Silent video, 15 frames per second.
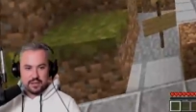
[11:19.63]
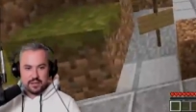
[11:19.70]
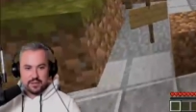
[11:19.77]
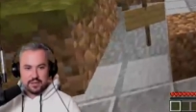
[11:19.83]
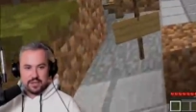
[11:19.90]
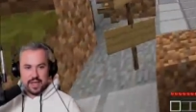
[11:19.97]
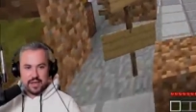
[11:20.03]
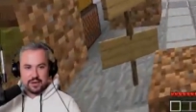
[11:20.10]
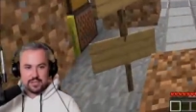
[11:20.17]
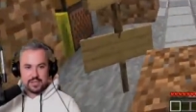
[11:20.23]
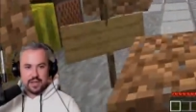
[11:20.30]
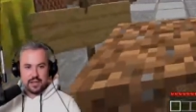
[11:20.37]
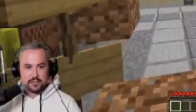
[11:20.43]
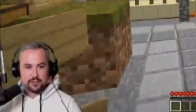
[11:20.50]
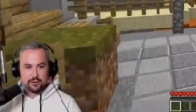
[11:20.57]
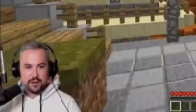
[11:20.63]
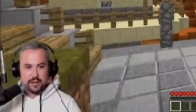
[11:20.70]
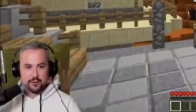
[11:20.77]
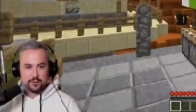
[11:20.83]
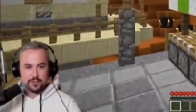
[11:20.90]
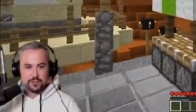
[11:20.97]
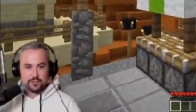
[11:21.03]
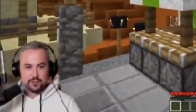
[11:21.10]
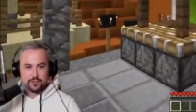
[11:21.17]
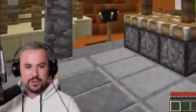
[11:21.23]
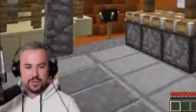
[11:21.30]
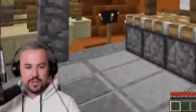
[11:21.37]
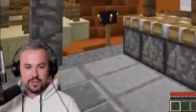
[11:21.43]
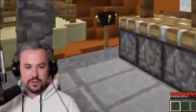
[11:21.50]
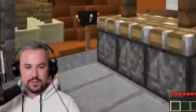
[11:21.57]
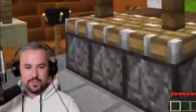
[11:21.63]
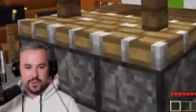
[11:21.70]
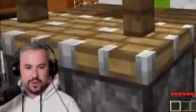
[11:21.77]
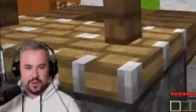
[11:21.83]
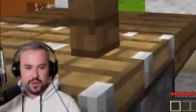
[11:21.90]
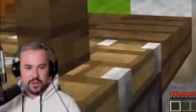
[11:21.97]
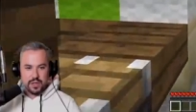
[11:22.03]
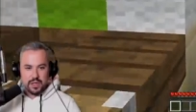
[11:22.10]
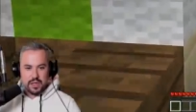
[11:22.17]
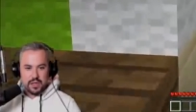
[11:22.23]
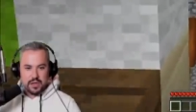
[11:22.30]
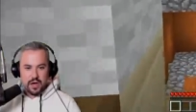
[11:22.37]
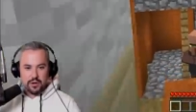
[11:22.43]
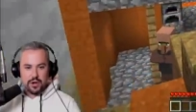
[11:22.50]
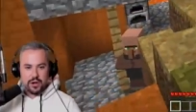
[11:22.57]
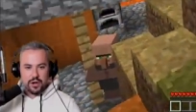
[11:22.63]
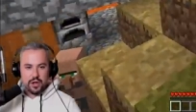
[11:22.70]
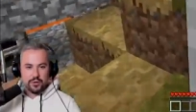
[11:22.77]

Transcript: Yeah, there's lots around, which is good news. But oh, no, no, no,